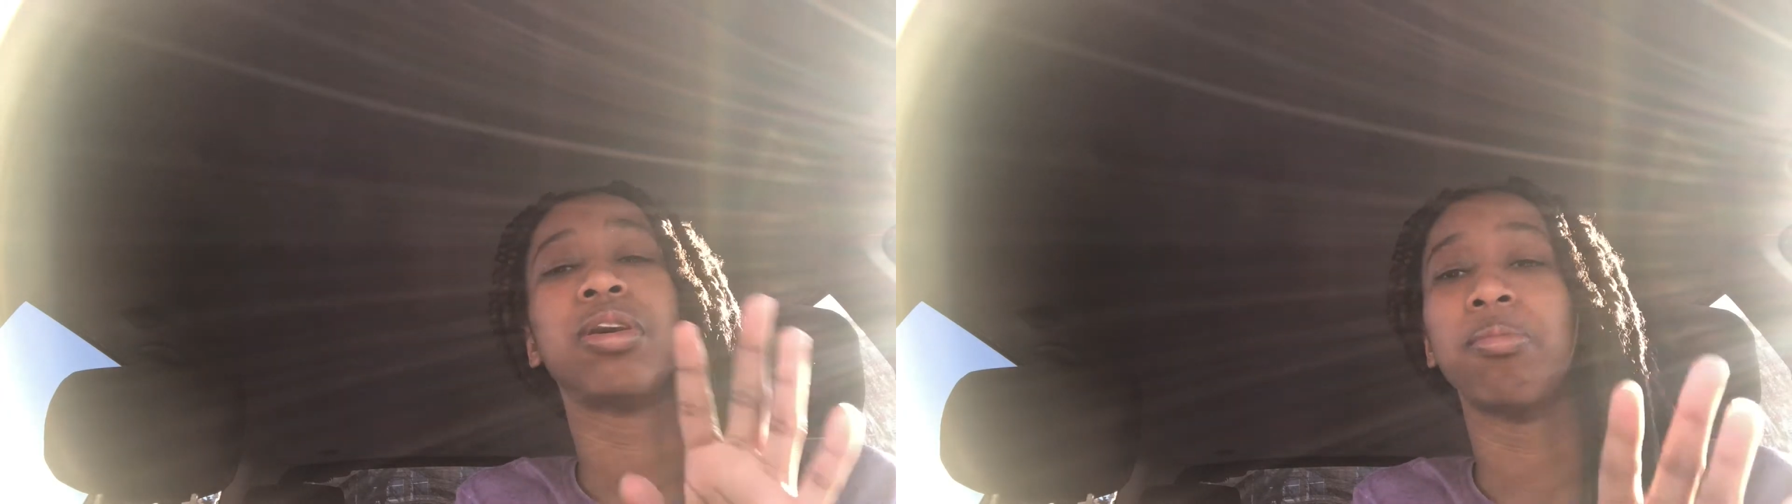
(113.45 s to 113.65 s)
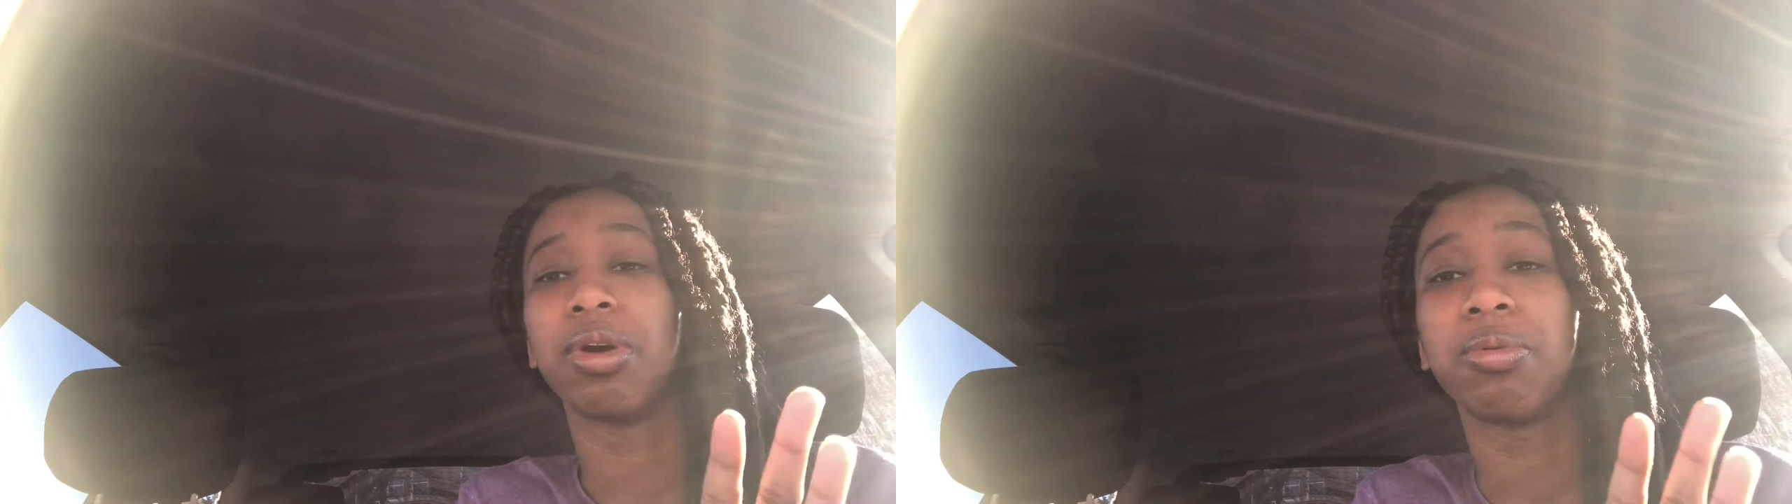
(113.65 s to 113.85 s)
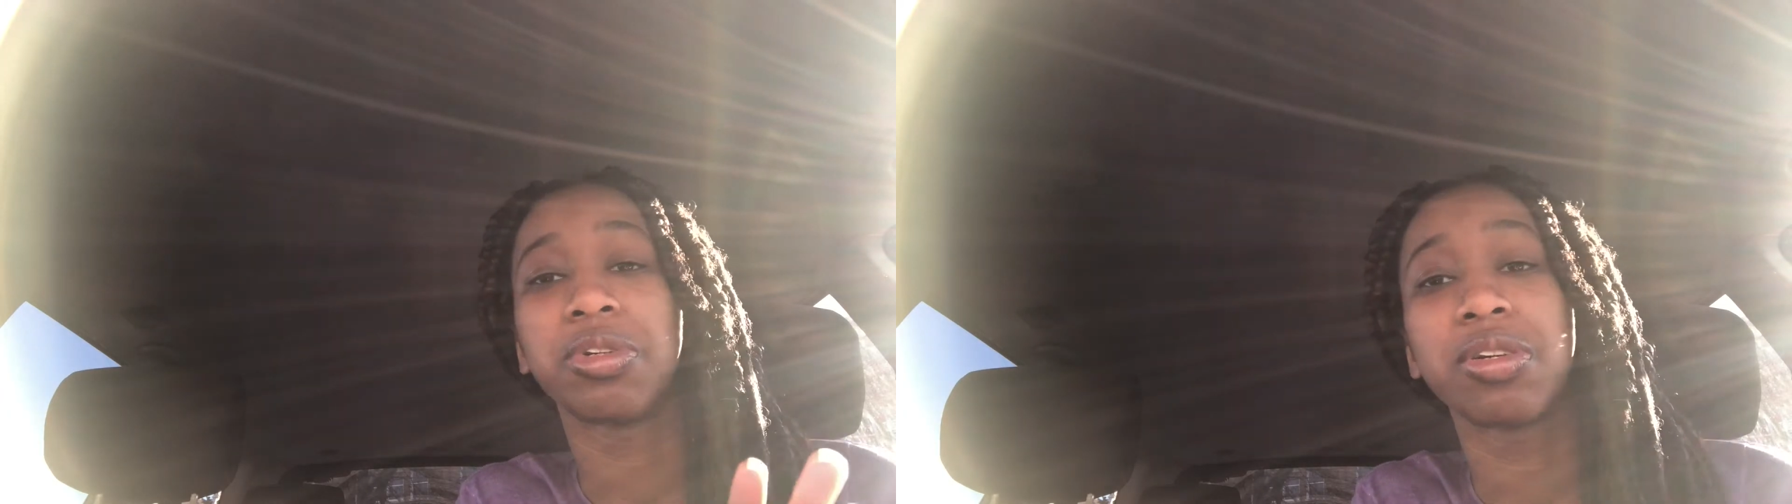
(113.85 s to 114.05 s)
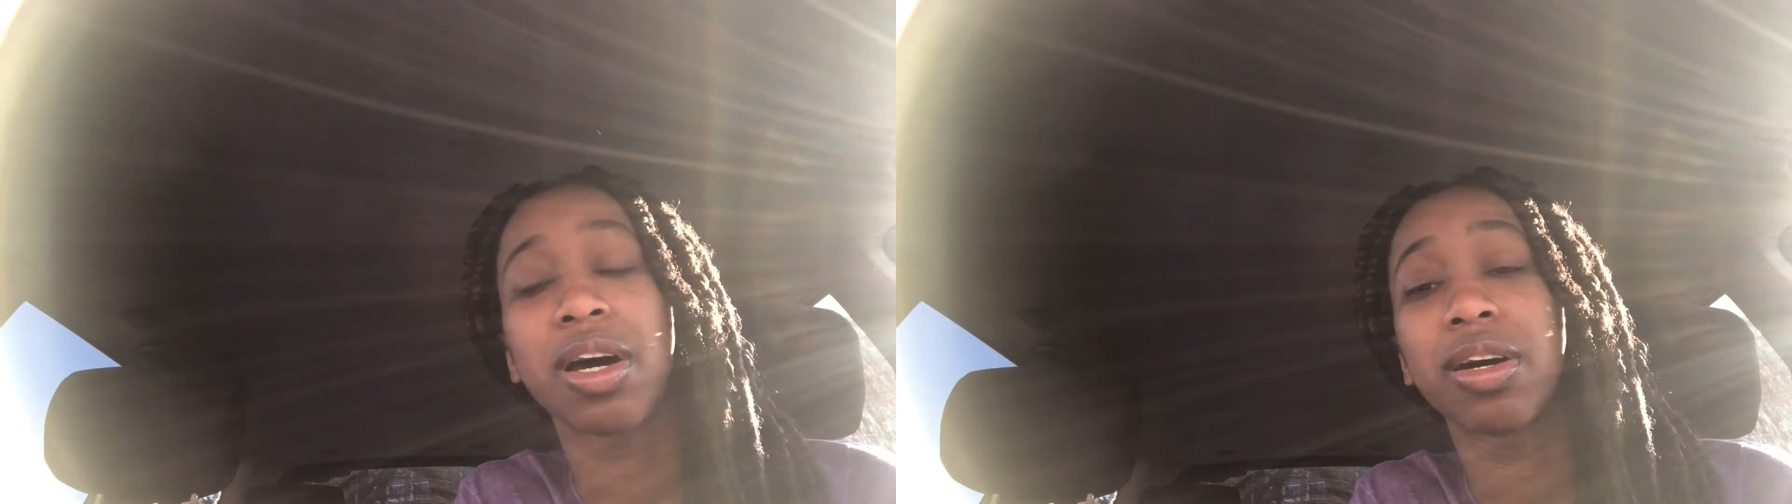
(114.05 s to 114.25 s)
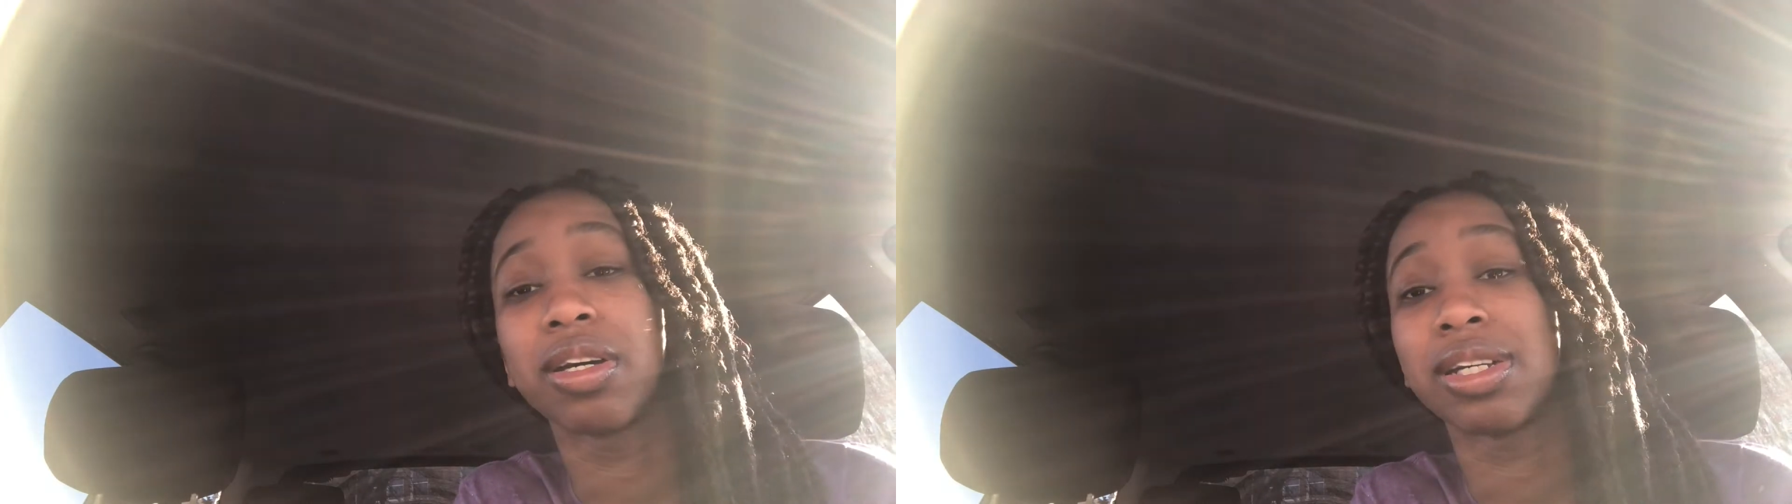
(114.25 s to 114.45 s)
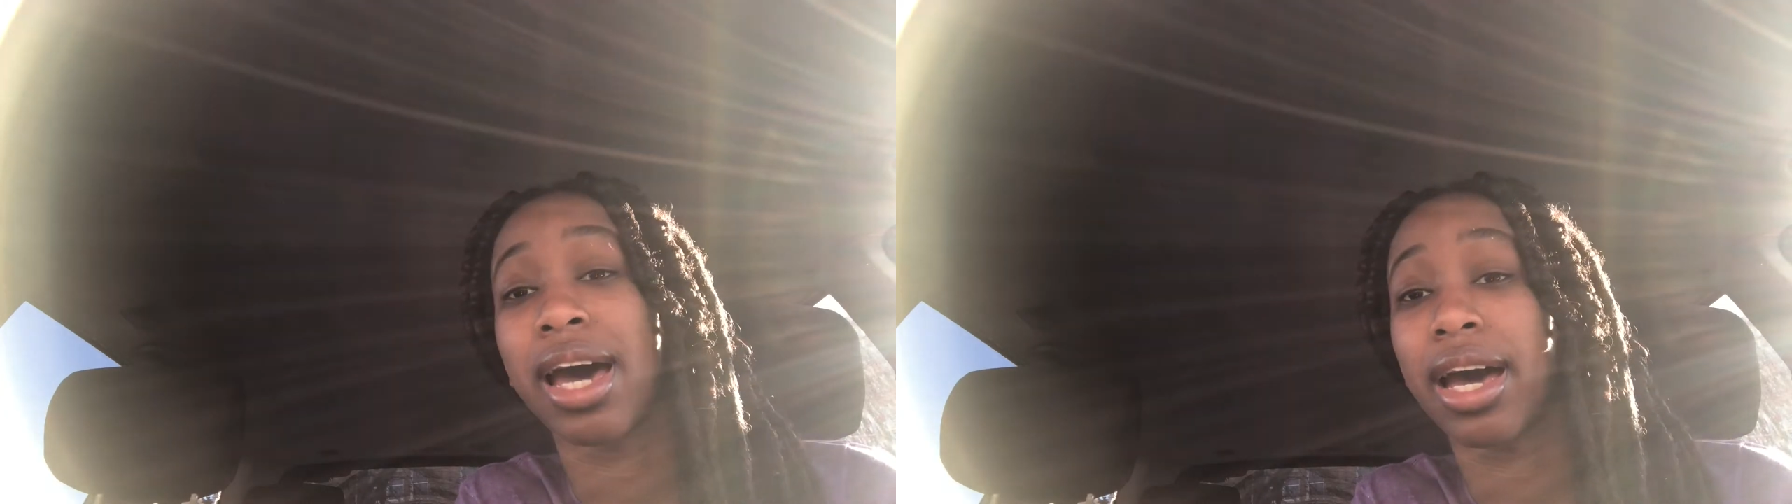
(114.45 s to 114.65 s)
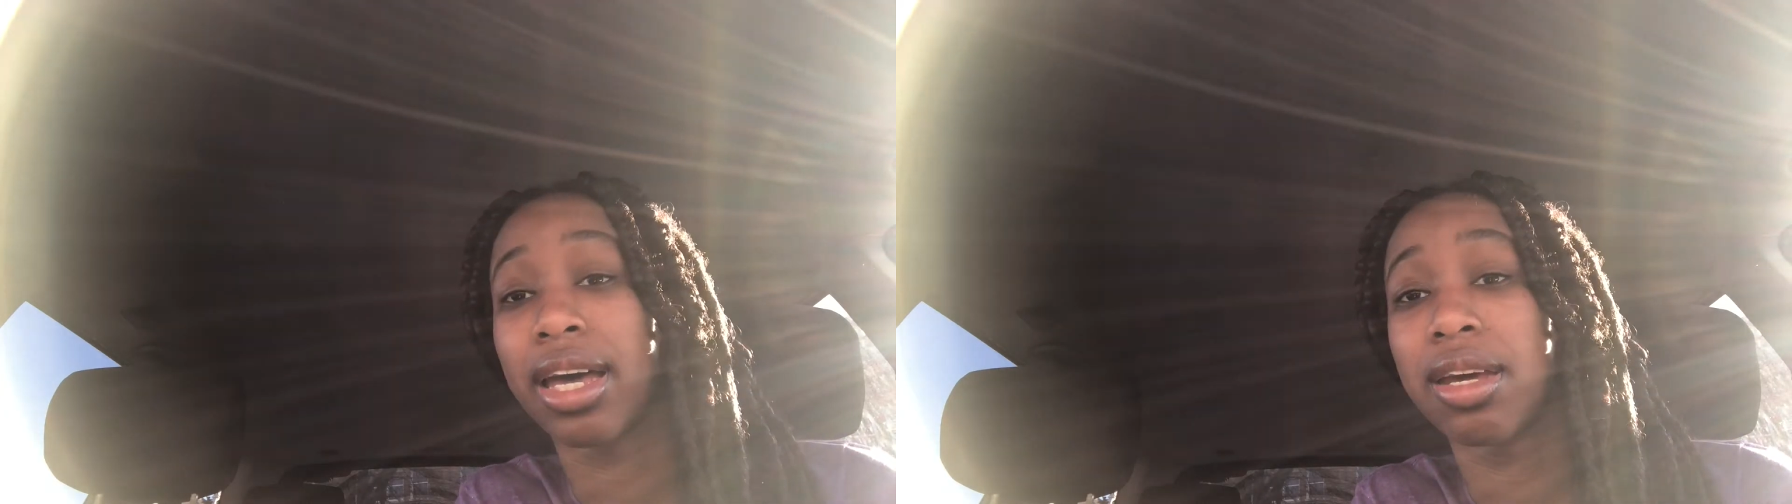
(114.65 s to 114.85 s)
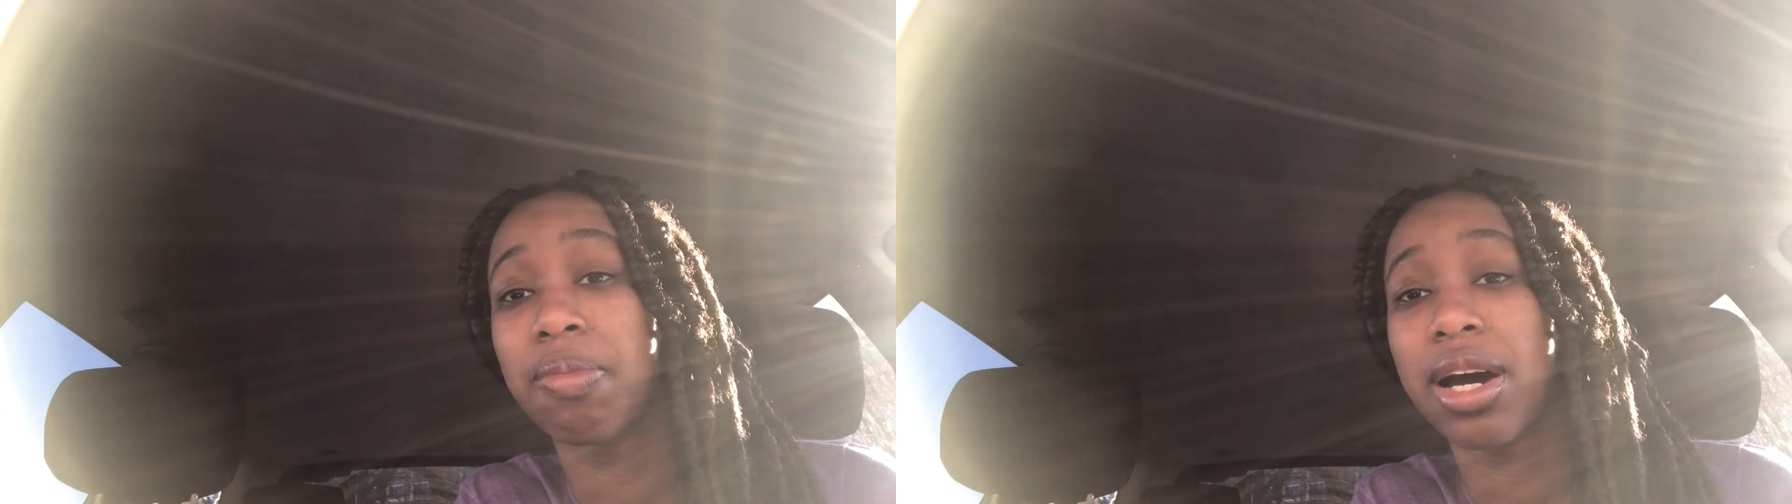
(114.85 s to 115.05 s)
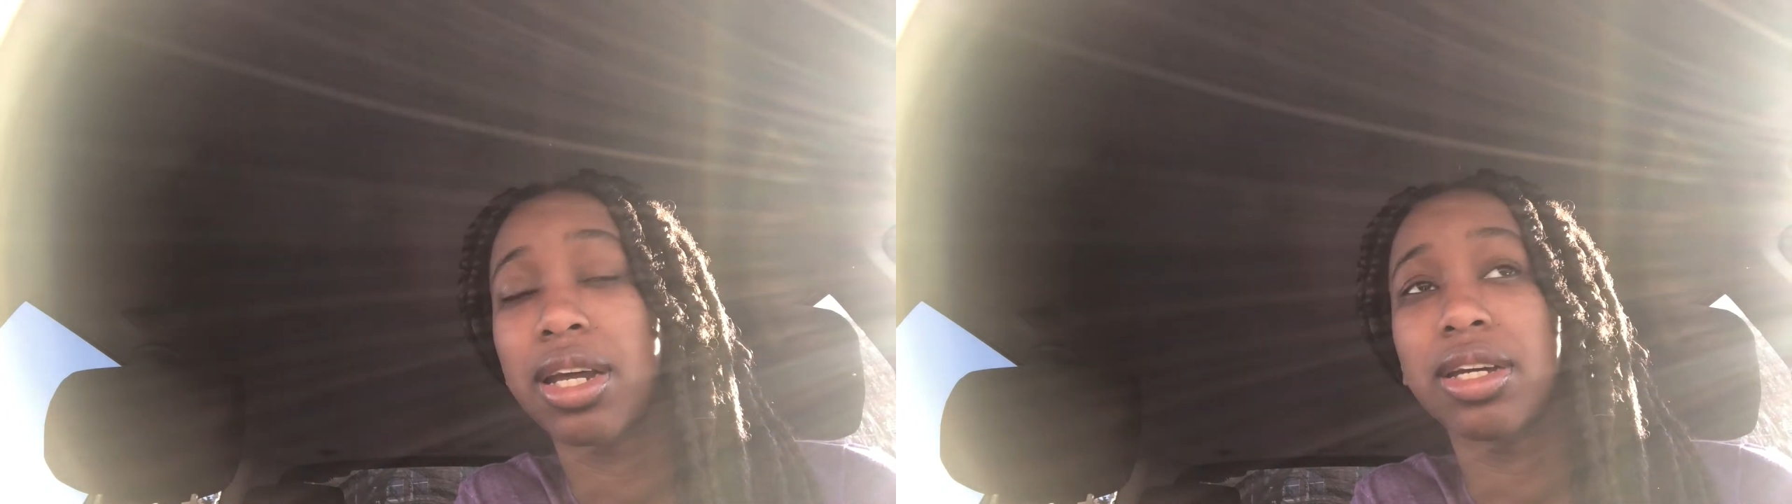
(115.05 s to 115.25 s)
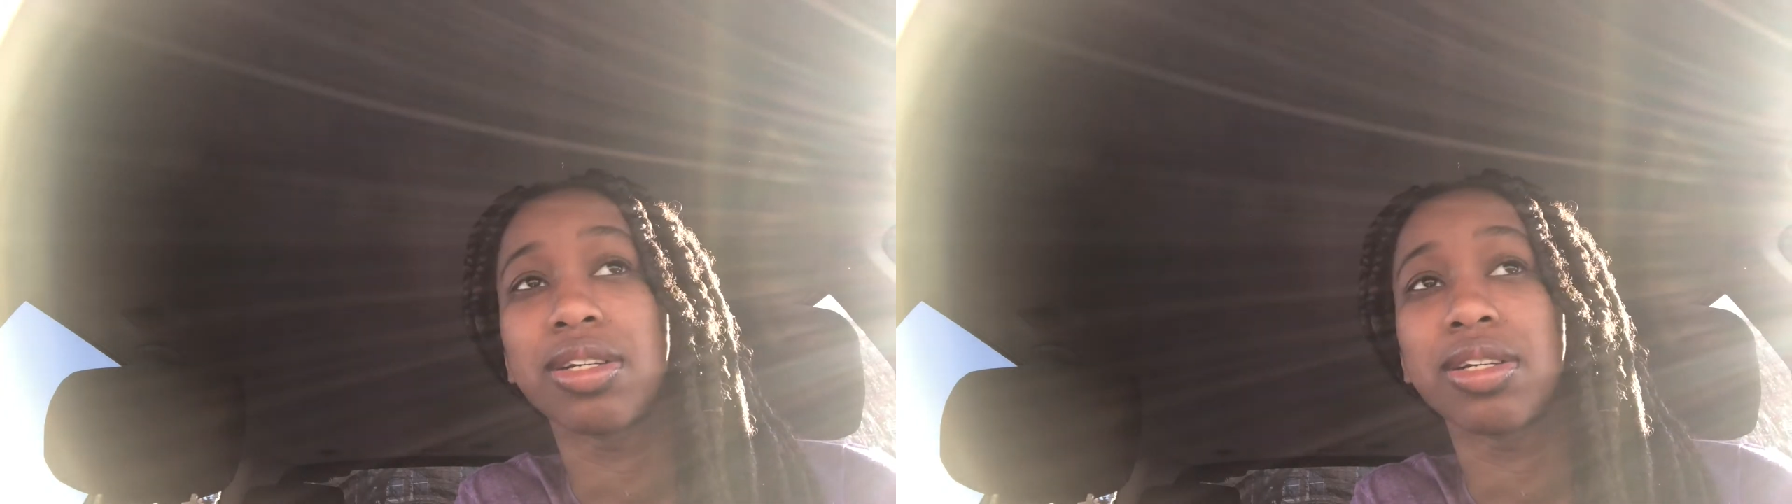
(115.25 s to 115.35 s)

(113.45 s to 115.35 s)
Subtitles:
But I'm also not going to attack anybody,